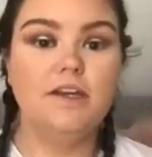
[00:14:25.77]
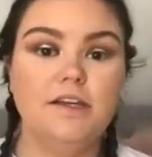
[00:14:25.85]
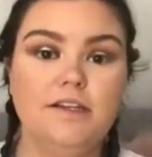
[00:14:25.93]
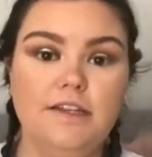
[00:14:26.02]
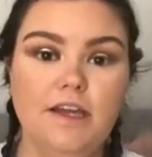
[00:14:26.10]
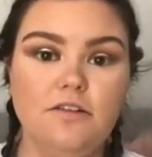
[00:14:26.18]

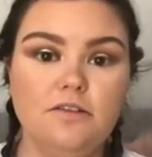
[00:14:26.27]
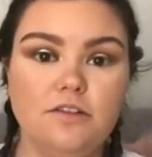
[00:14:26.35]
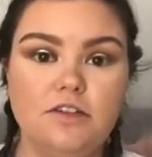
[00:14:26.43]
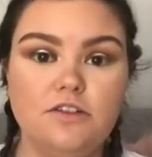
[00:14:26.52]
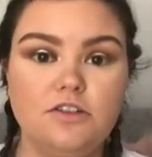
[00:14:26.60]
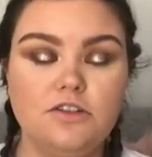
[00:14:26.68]
Now I'm
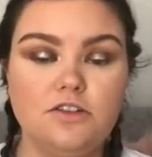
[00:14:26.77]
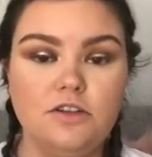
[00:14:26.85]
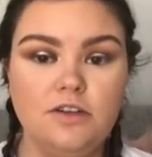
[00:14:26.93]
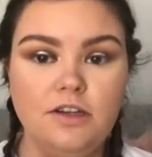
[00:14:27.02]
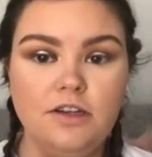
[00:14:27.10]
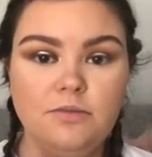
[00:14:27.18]
going to just do
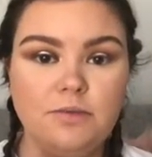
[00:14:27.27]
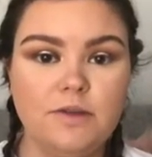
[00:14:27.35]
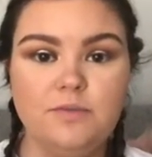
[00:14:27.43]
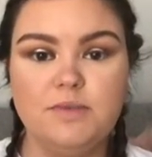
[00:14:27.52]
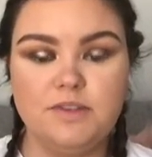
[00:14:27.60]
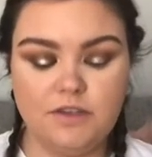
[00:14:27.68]
a little
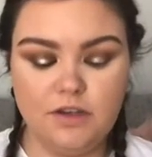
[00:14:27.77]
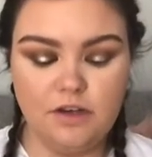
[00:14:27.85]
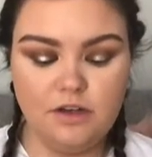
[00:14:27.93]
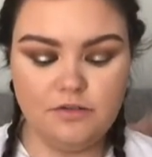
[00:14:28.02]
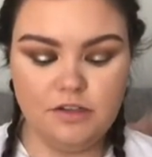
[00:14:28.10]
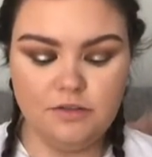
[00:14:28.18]
bit of
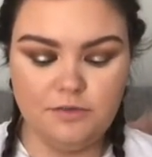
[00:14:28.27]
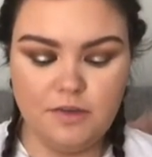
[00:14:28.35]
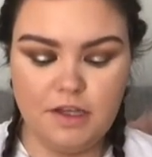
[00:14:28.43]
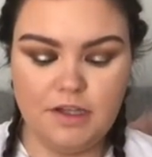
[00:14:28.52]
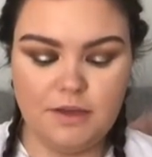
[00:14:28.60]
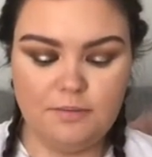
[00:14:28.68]
mascara
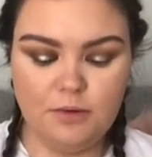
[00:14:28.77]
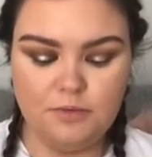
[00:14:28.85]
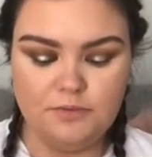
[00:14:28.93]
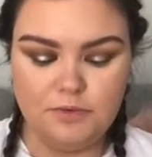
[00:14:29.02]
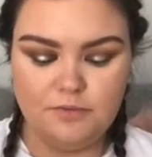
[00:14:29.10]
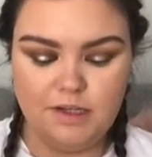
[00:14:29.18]
and then
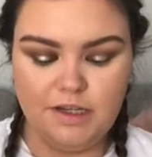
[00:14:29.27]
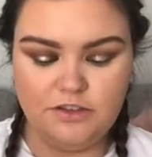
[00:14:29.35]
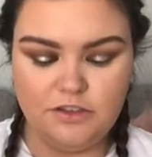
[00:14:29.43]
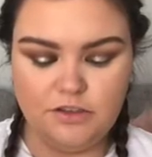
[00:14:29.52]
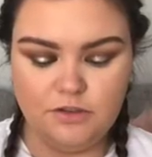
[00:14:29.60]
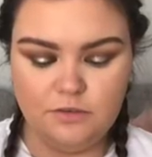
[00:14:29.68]
pop some
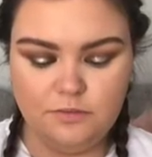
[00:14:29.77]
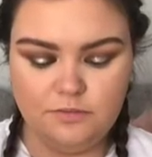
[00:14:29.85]
lashes on.